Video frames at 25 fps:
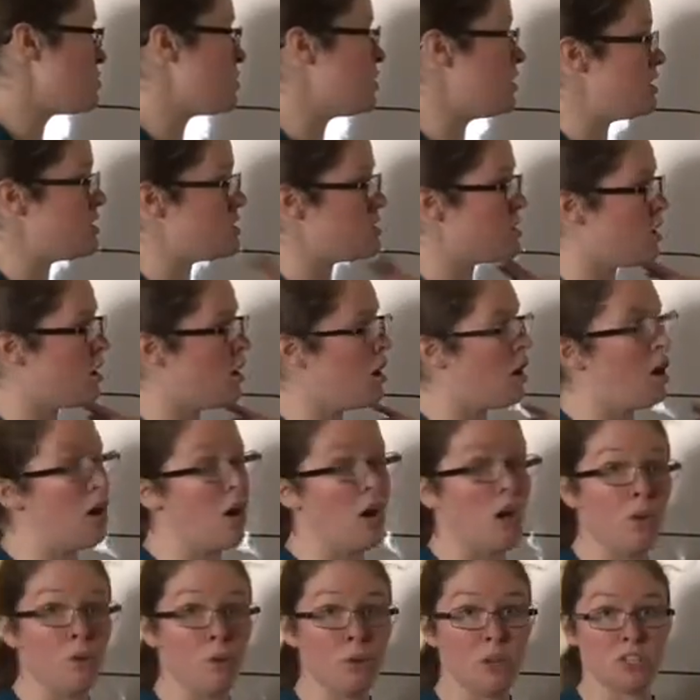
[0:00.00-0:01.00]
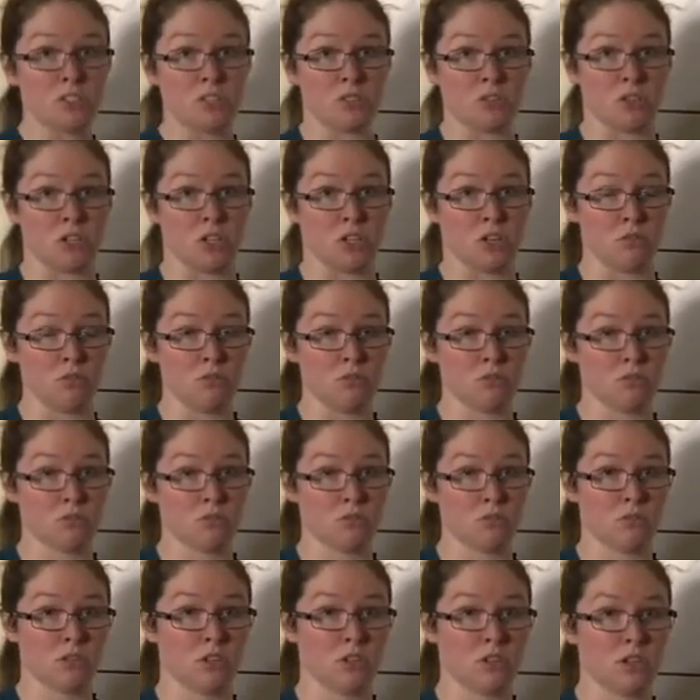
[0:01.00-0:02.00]
is always true,
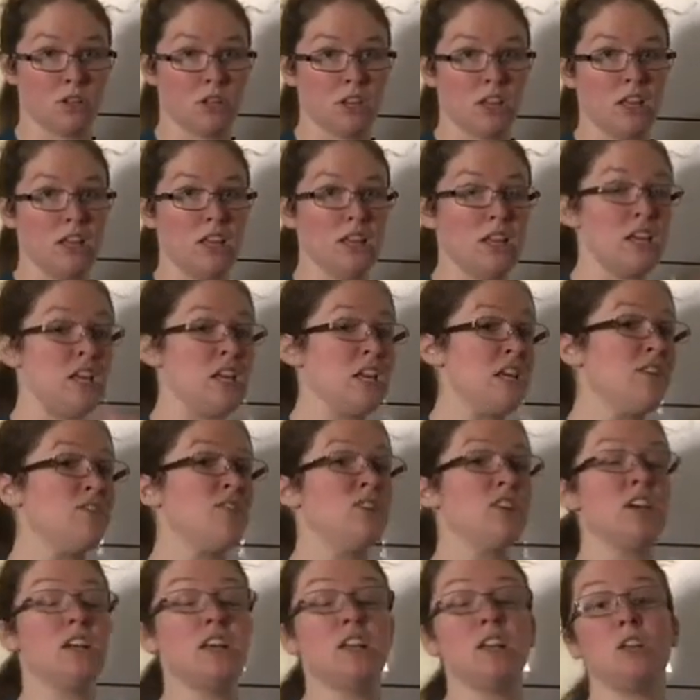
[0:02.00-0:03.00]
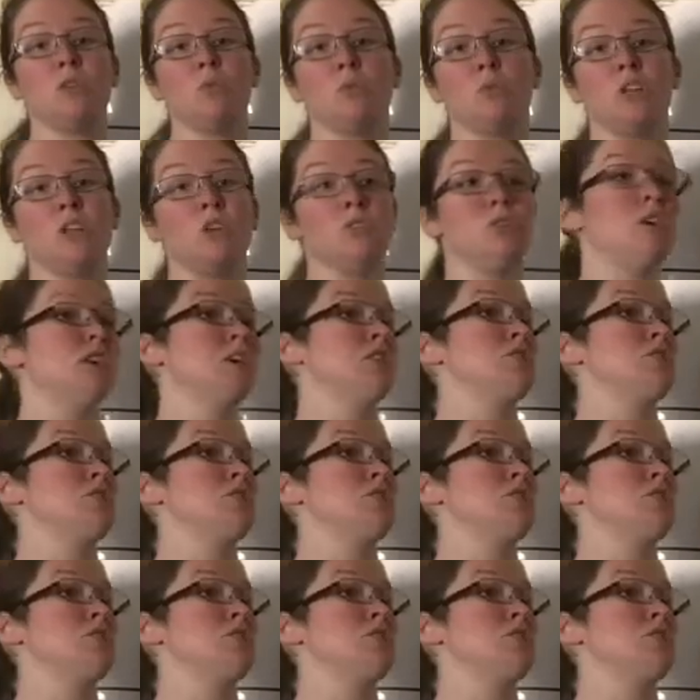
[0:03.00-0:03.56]
even when you get